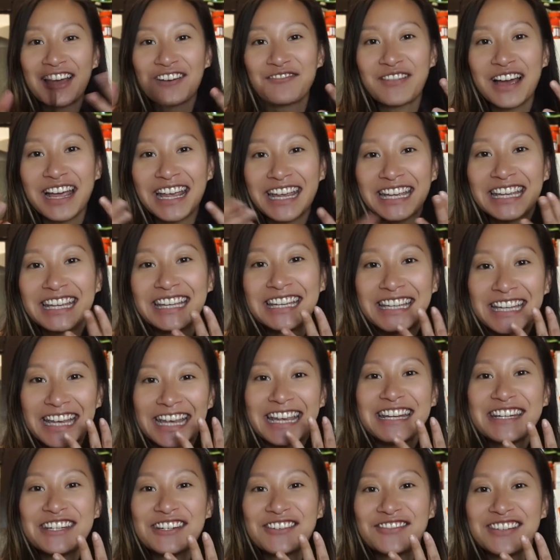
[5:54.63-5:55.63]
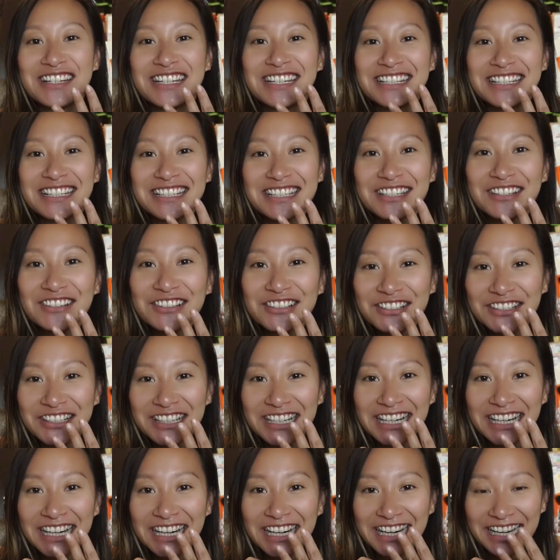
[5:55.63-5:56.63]
my engagement
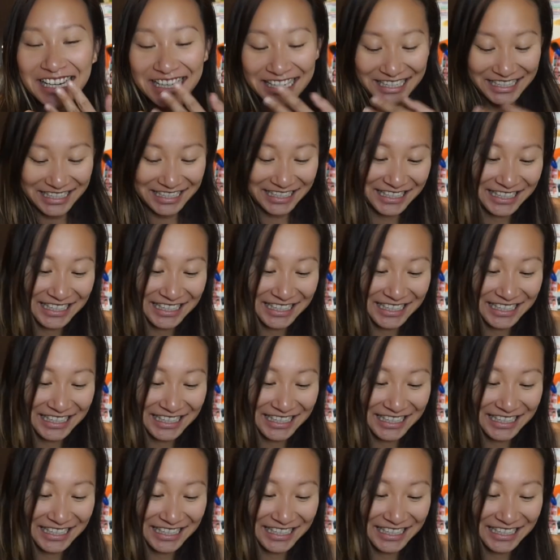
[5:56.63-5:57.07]
story.